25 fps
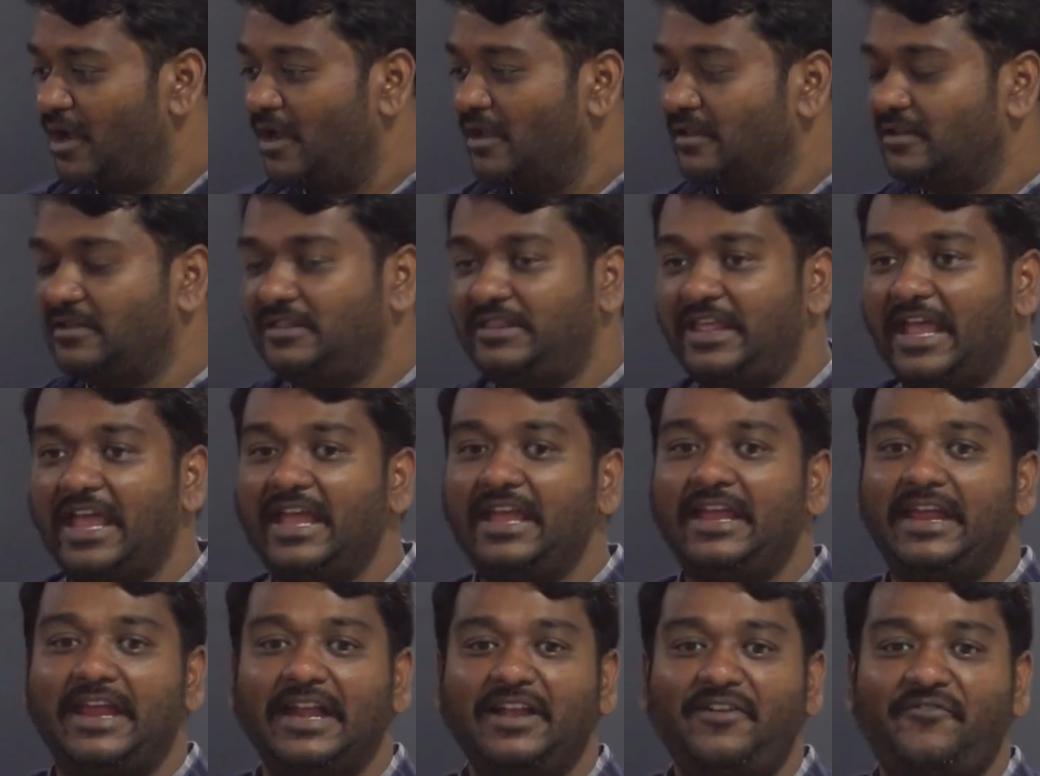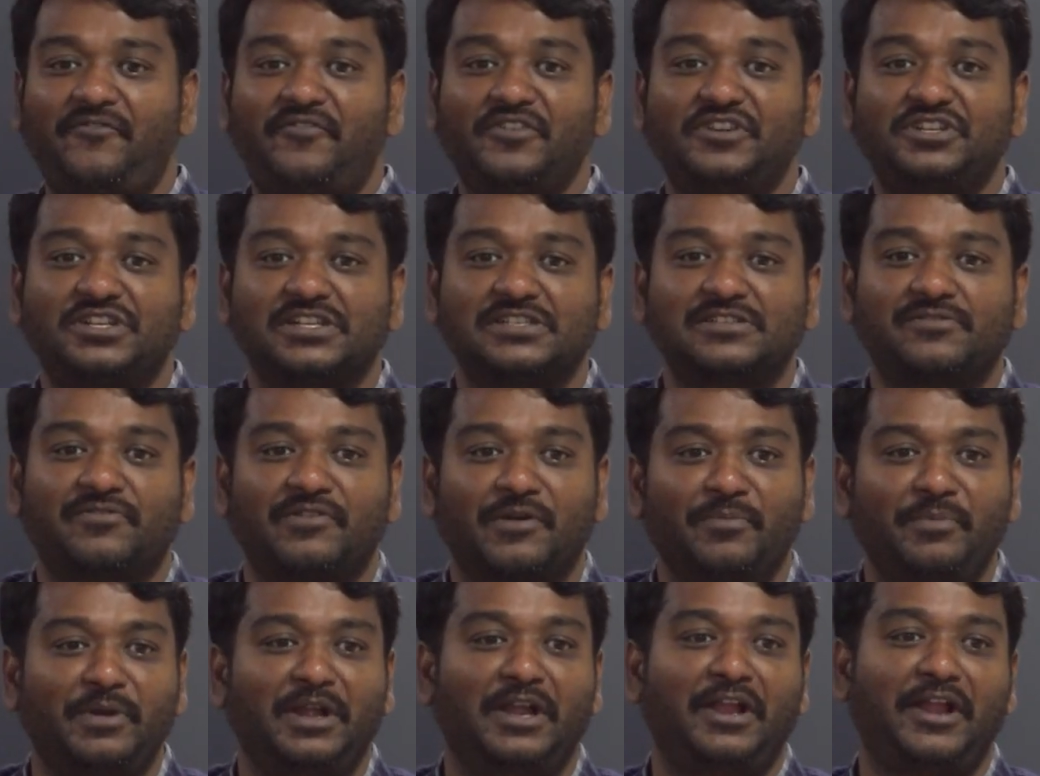they get fishes
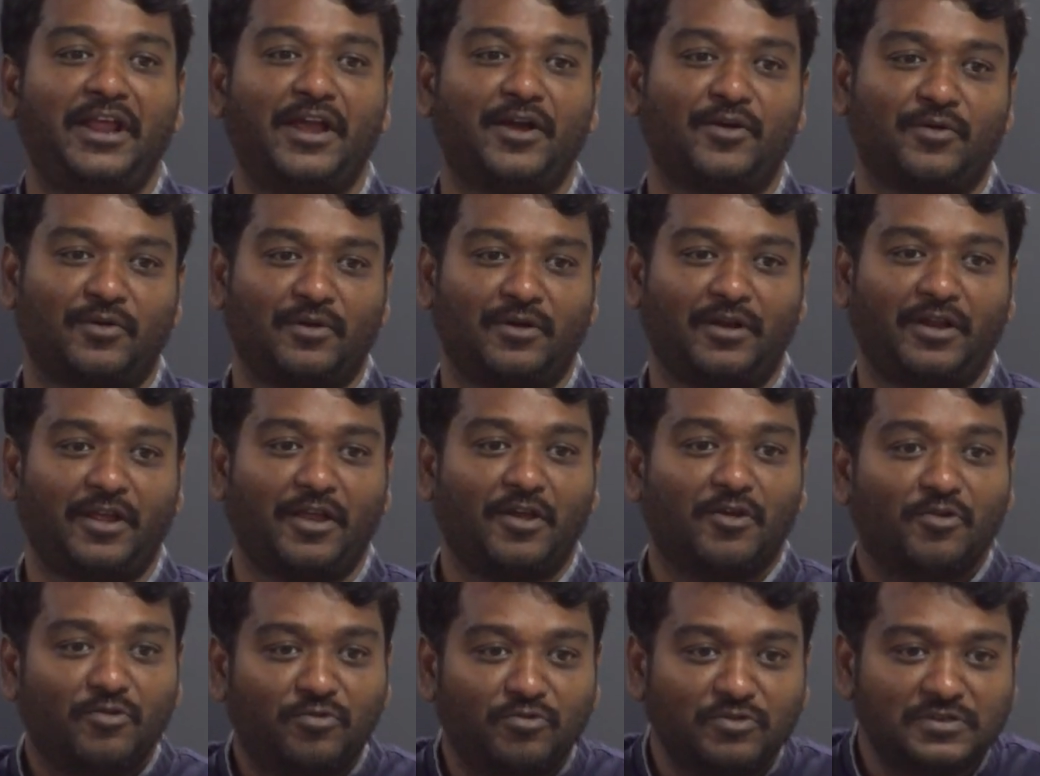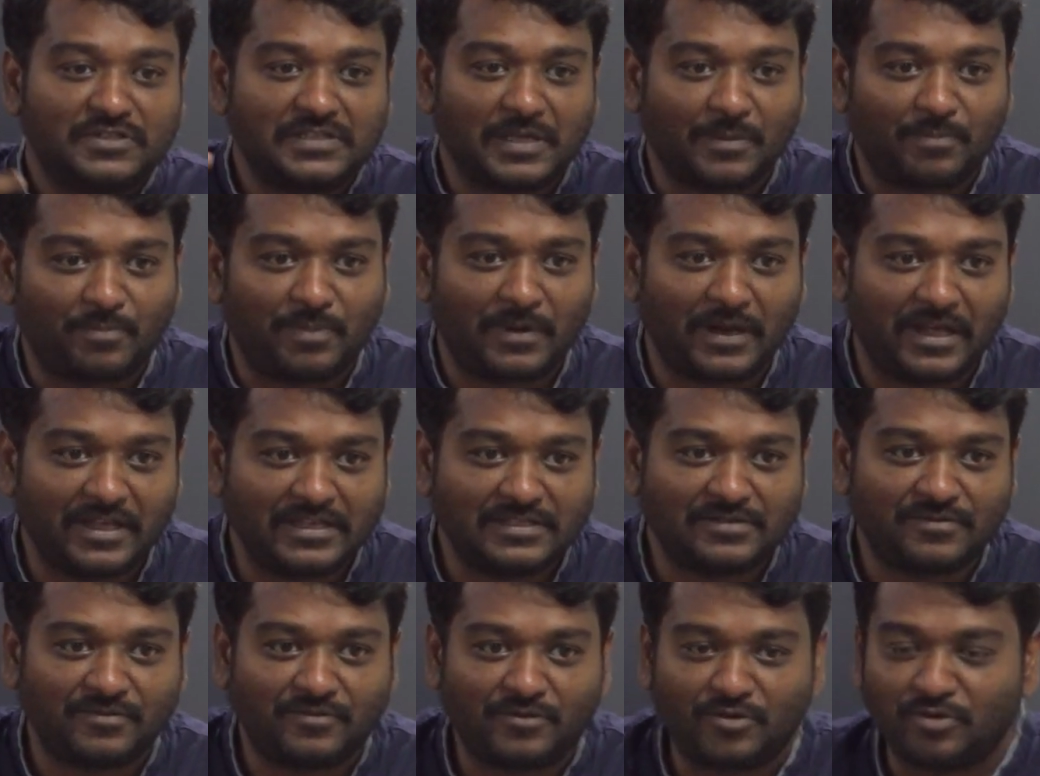from India only. Who
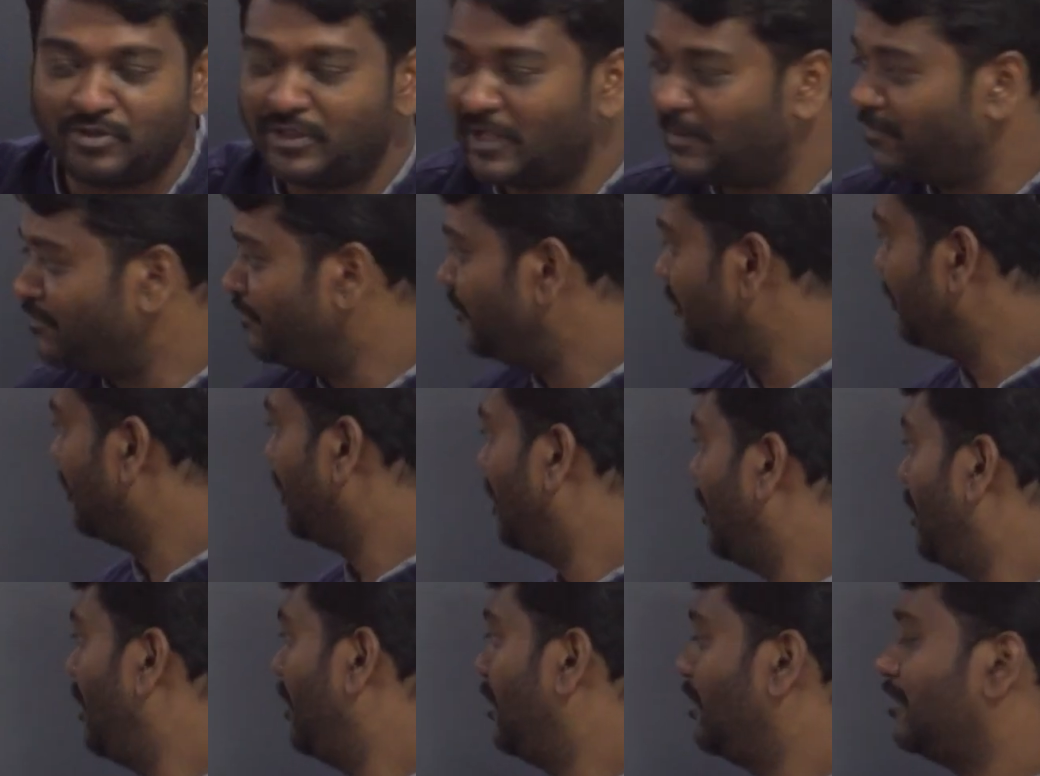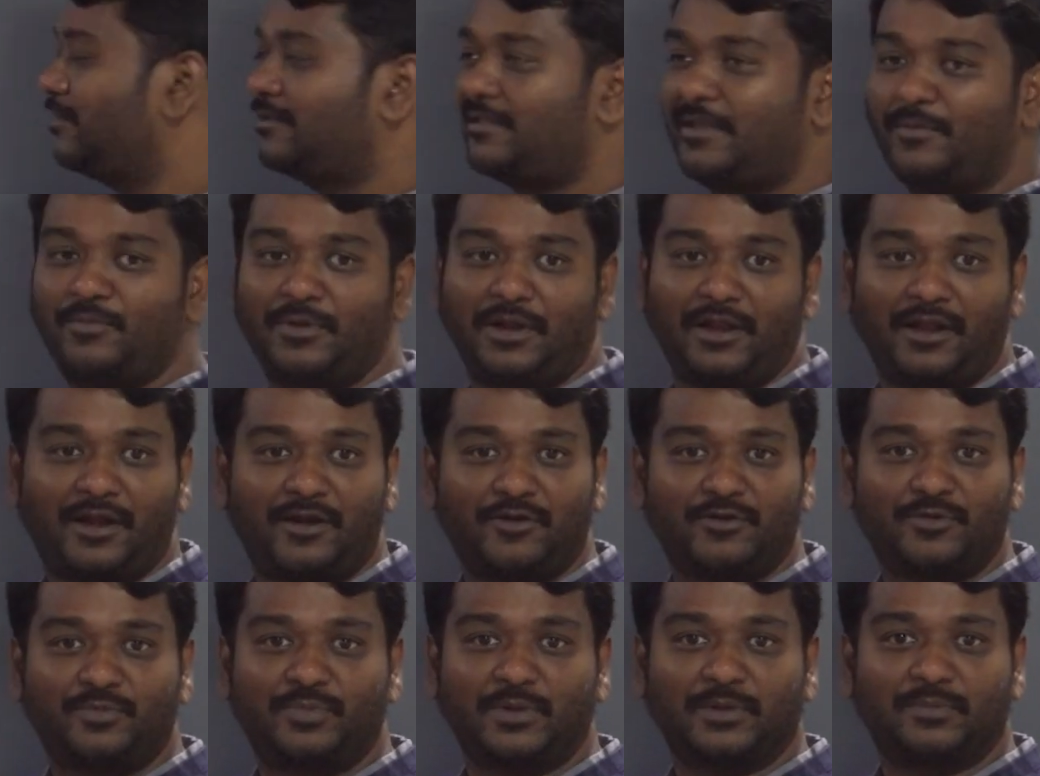supplies to them? Tamil
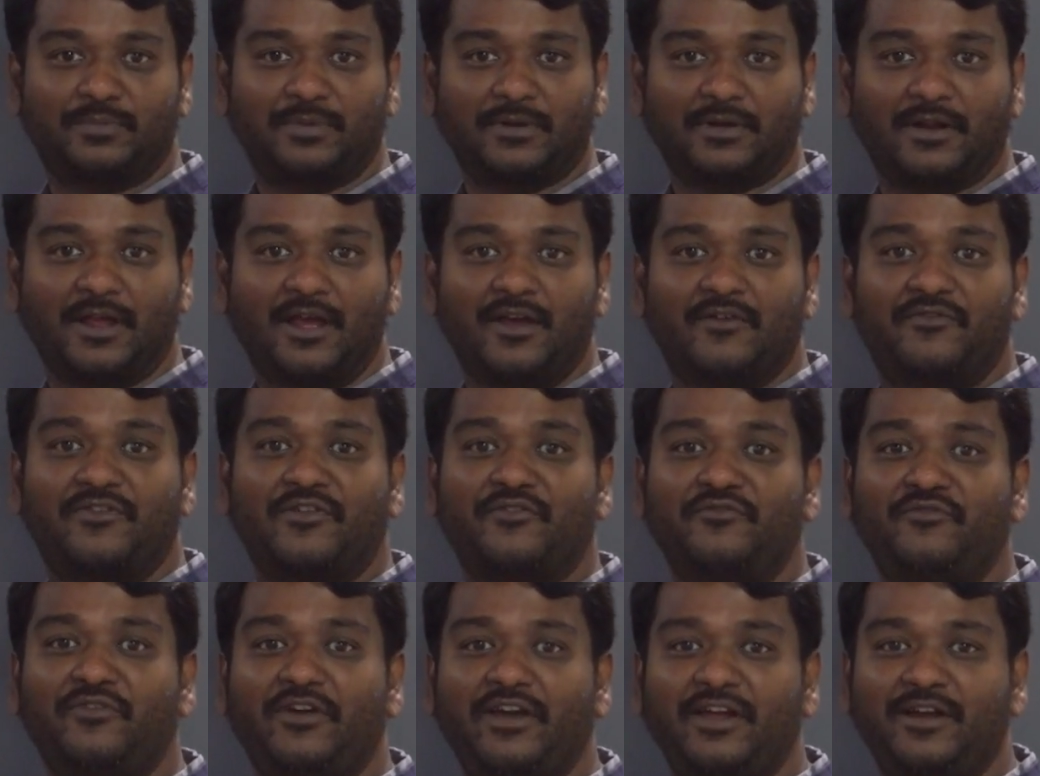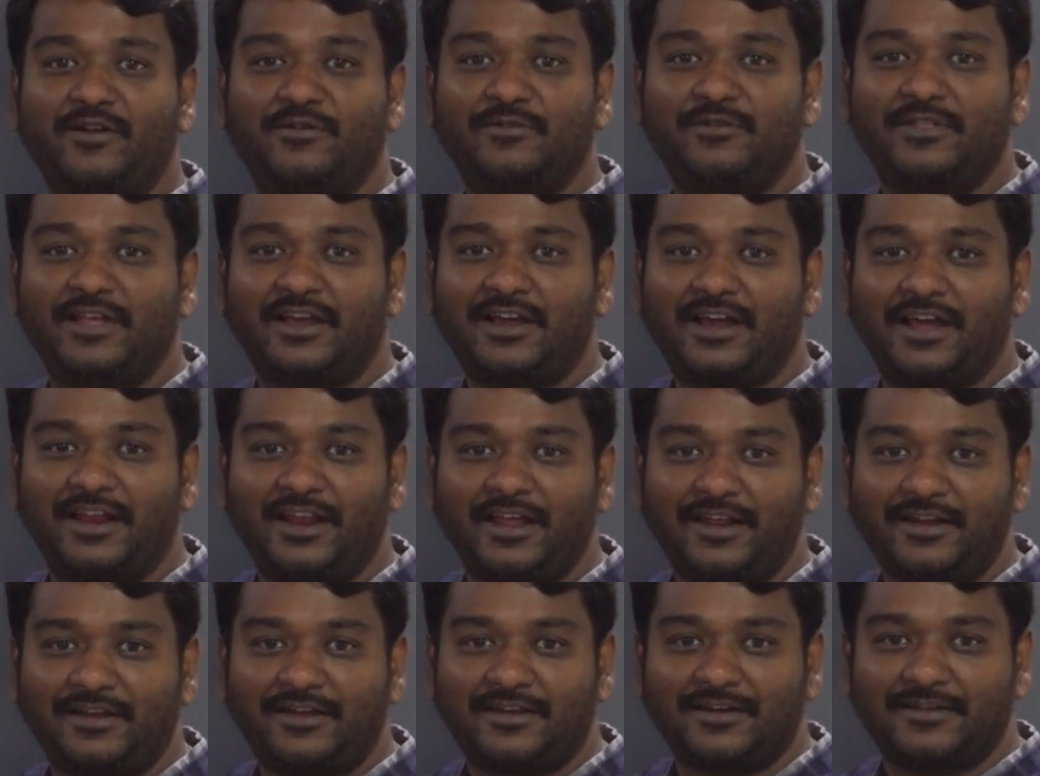Nadu people. From where do they
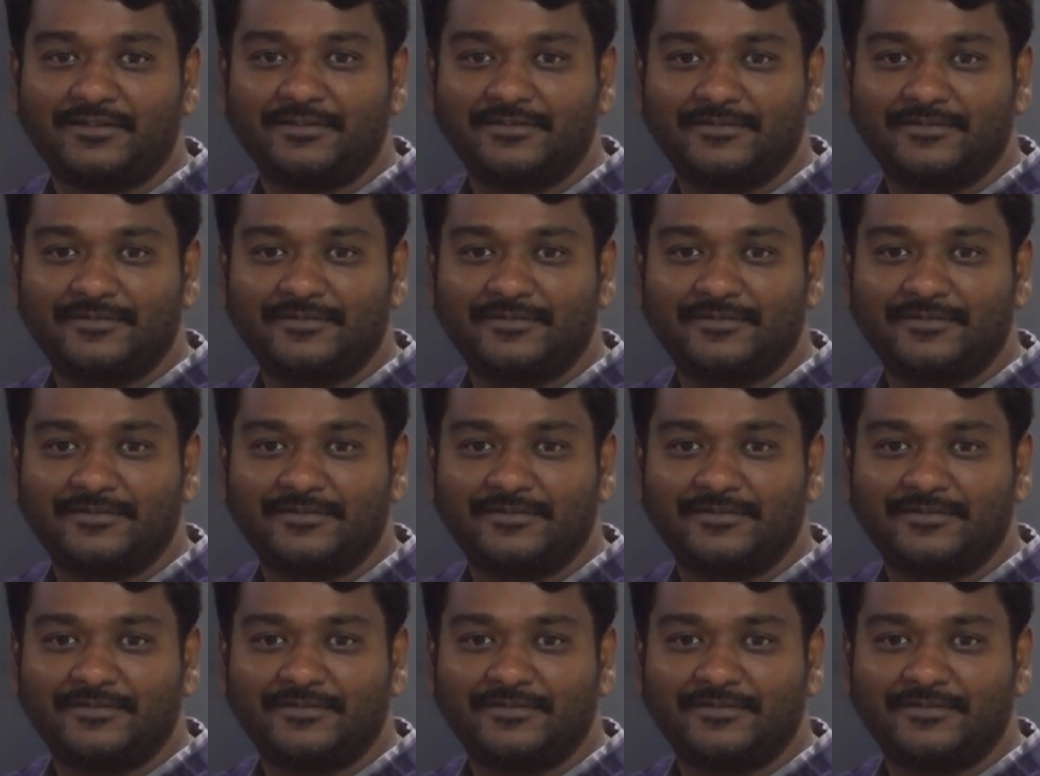collect?